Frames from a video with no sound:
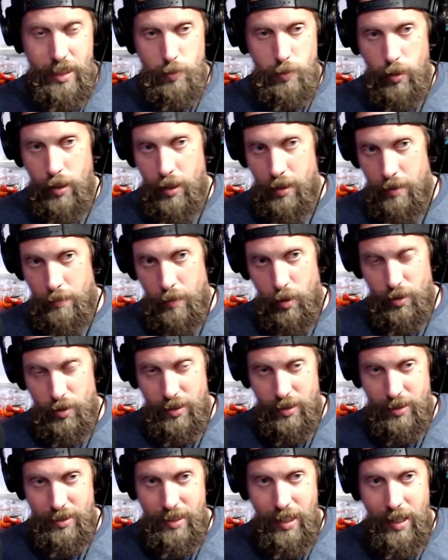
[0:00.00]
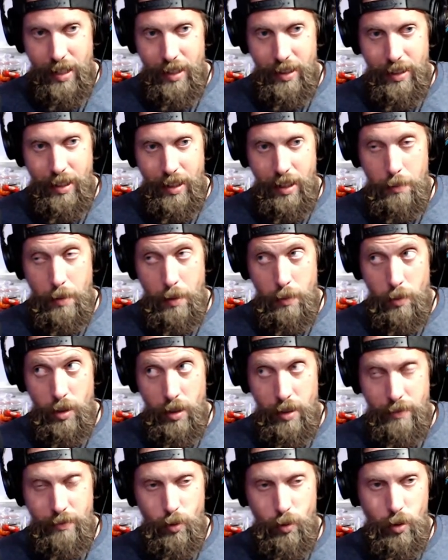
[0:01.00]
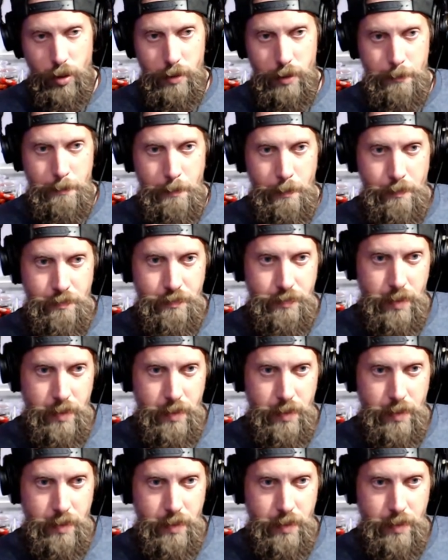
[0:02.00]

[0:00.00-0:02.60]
That's probably the most exciting game I'm ready for.